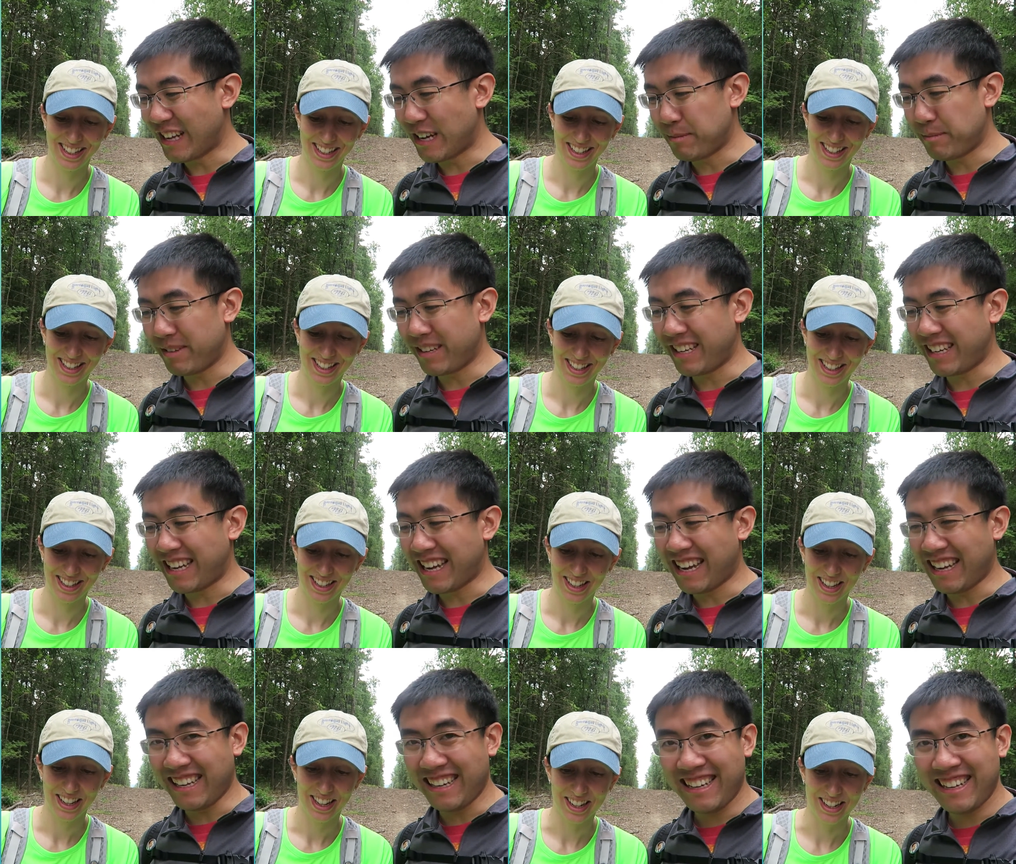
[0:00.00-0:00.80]
Speaker 1: the help you can
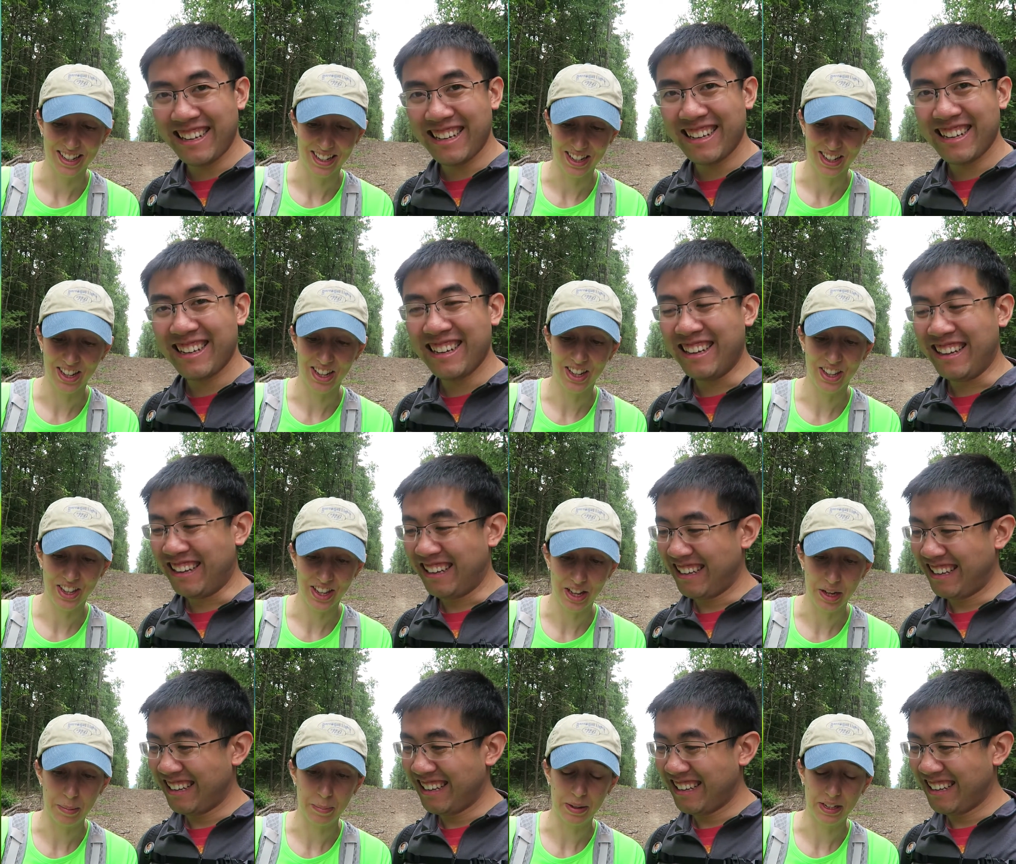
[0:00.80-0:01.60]
get.
Speaker 2: Need all the
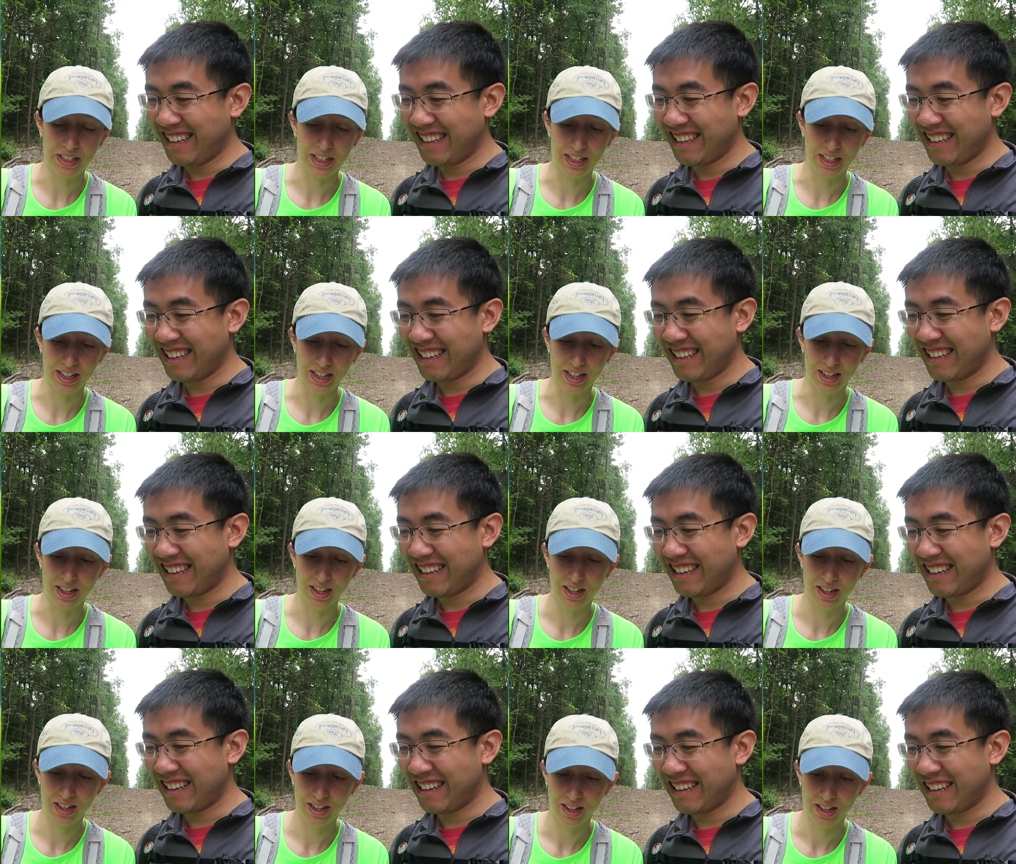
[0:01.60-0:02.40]
help I can get.
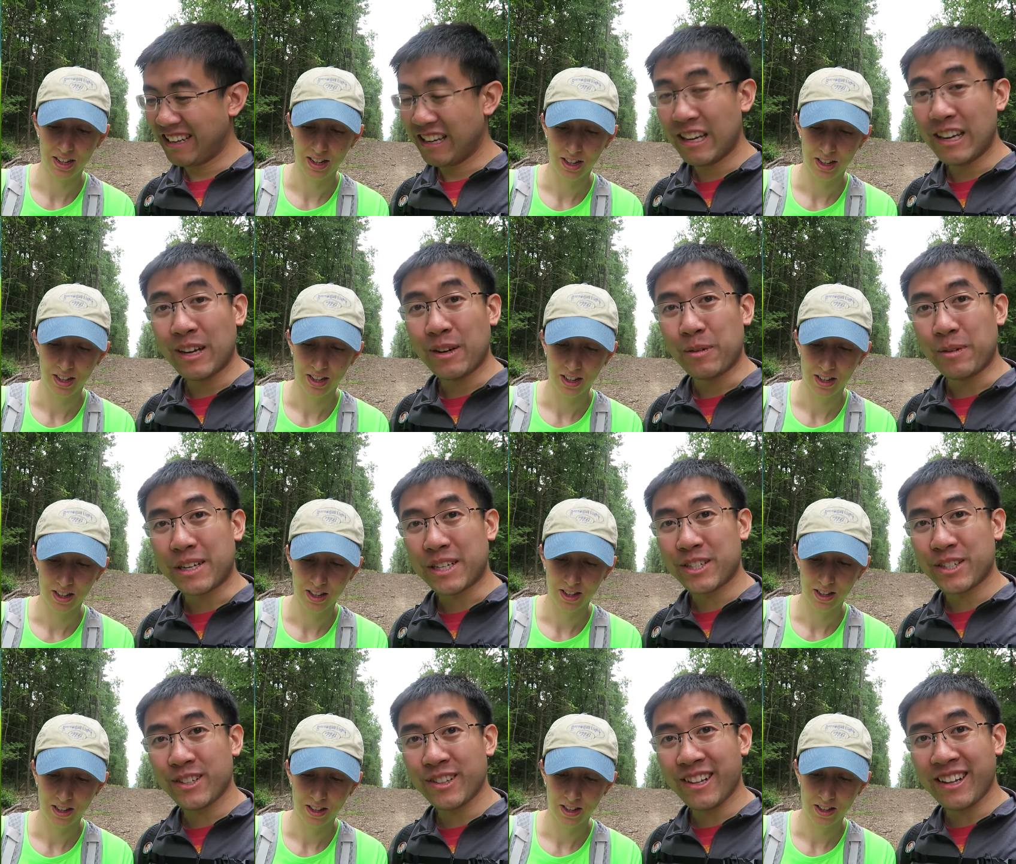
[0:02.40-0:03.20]

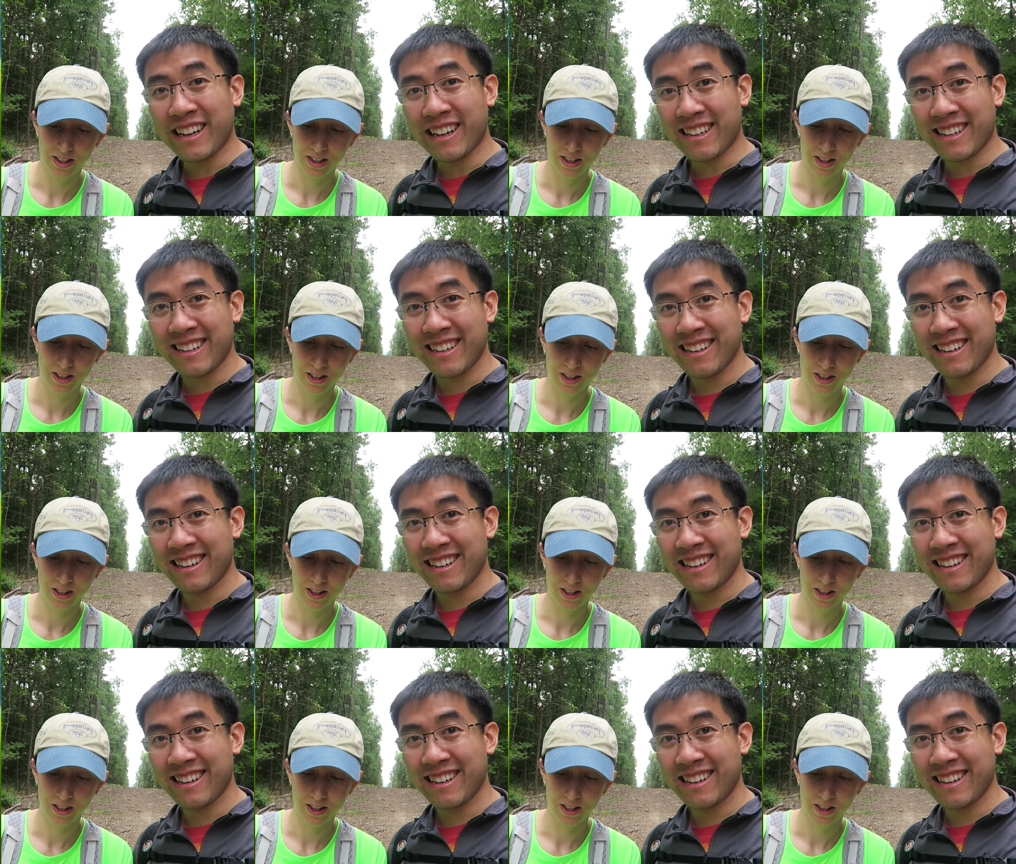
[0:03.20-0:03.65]
Speaker 1: Wish her luck.